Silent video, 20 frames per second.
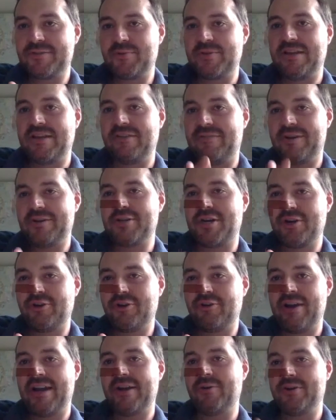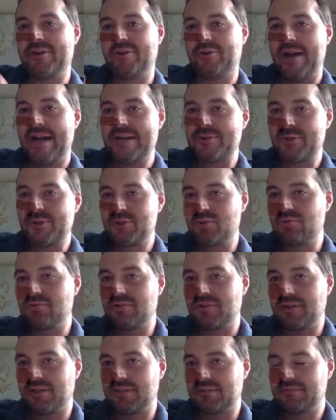they finish undergrad going to graduate
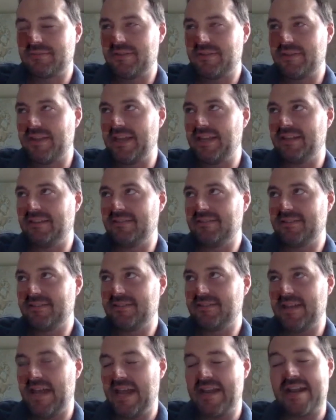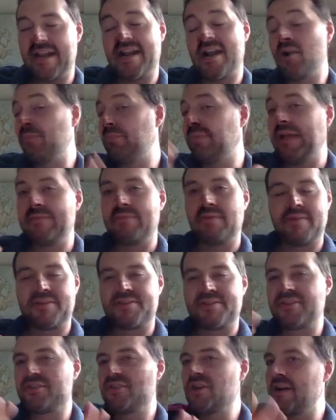school, and I don't,
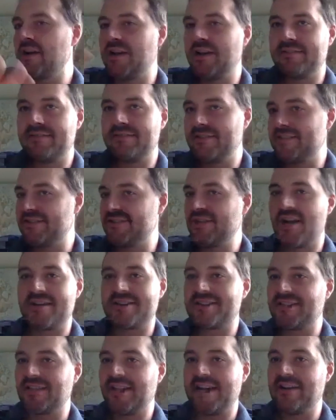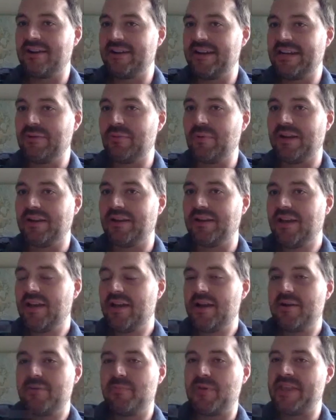not a slight on anyone,
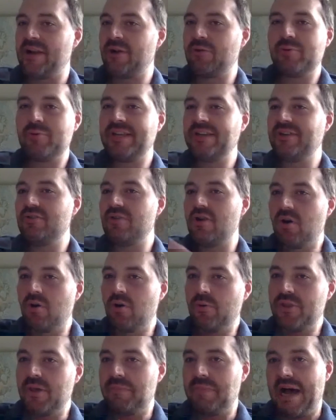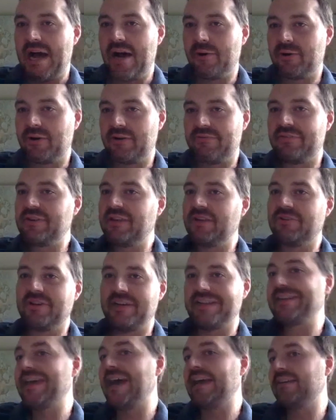but they don't really know the power of theory
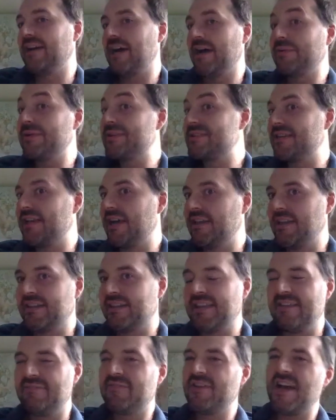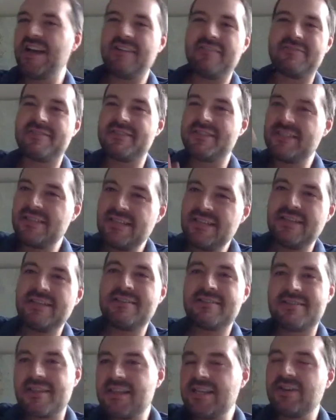yet, I would say. Like they've kind of seen
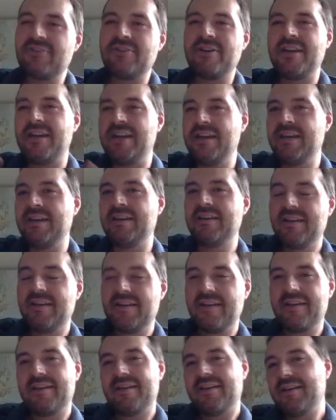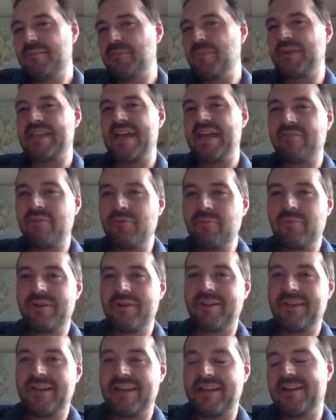theory, but they haven't
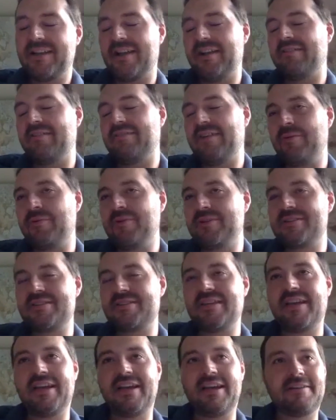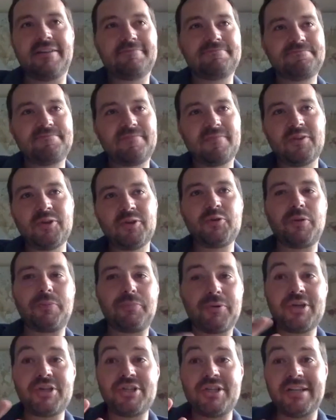really kind of, I would say, learned to
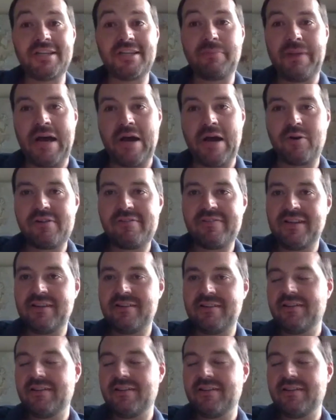appreciate the power of it.